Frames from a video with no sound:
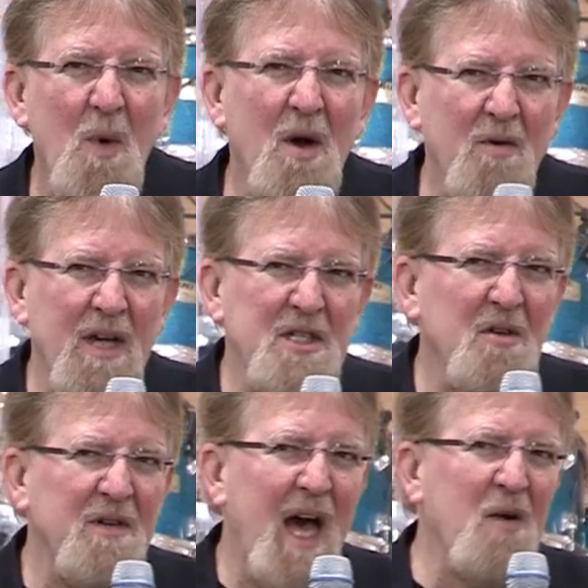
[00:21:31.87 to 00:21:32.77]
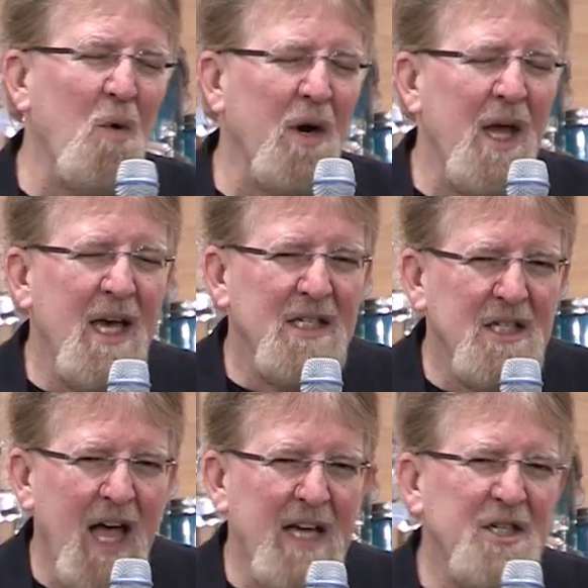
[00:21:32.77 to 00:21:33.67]
Cresthill.org
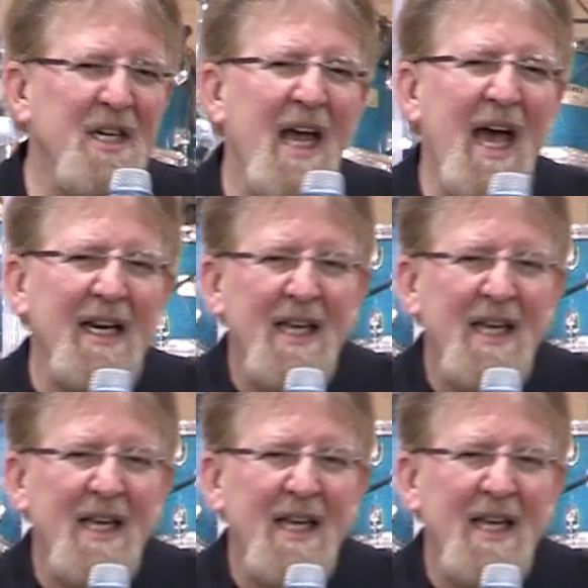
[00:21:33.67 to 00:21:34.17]
slash connect.